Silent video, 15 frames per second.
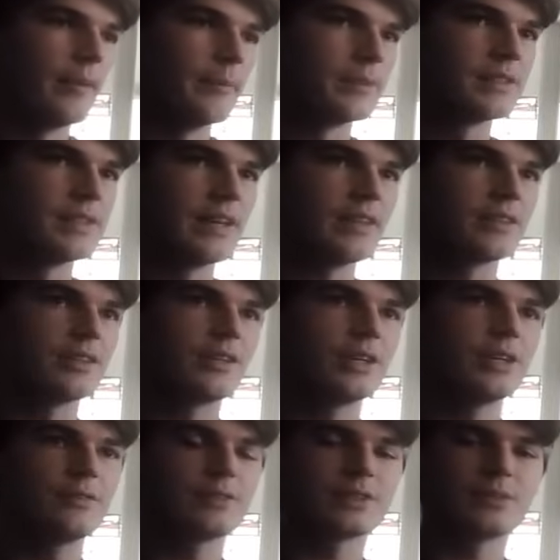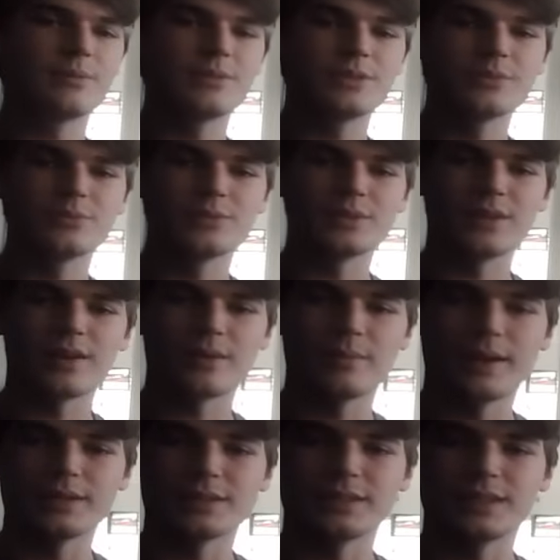Set theory, for some reason we talk
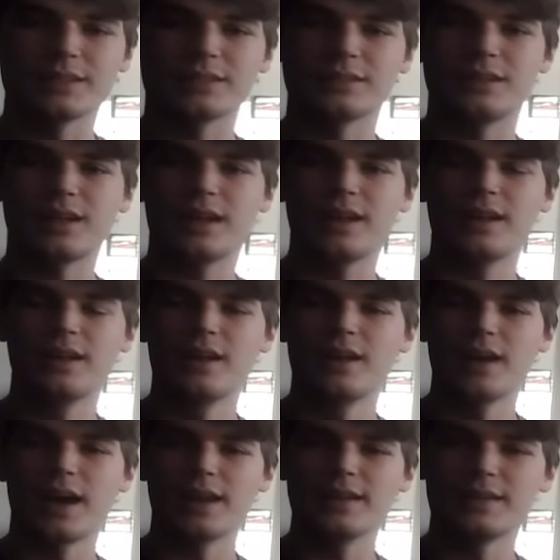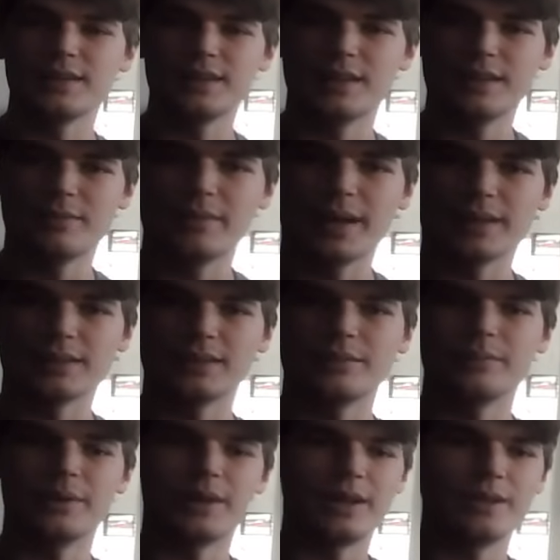about sets a lot. I didn't get it back
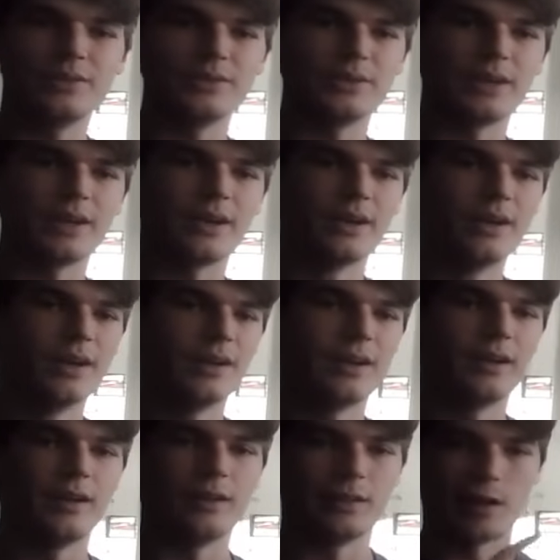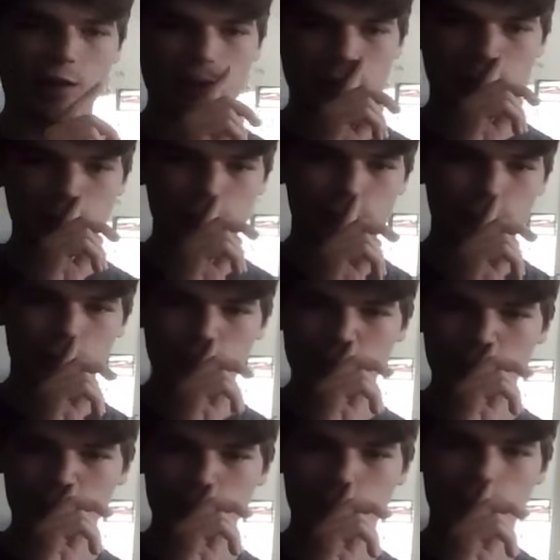then, but I do now. Logical
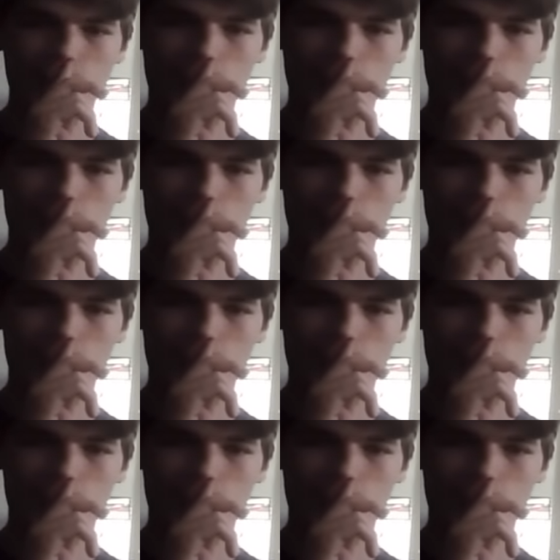circuitry,